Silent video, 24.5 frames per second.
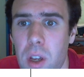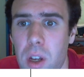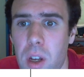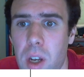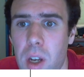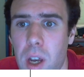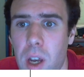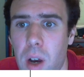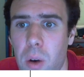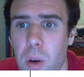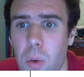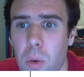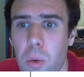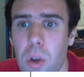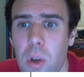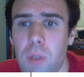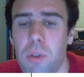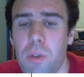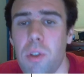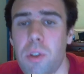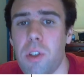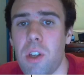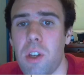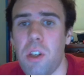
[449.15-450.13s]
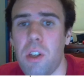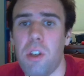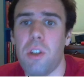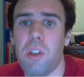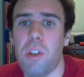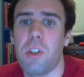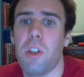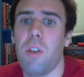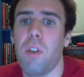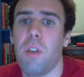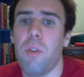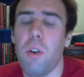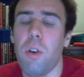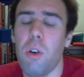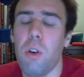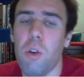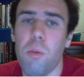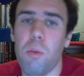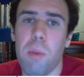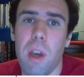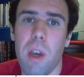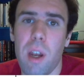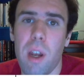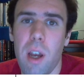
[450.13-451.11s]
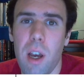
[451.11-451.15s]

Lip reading: Now, what if you said to yourself, oh man,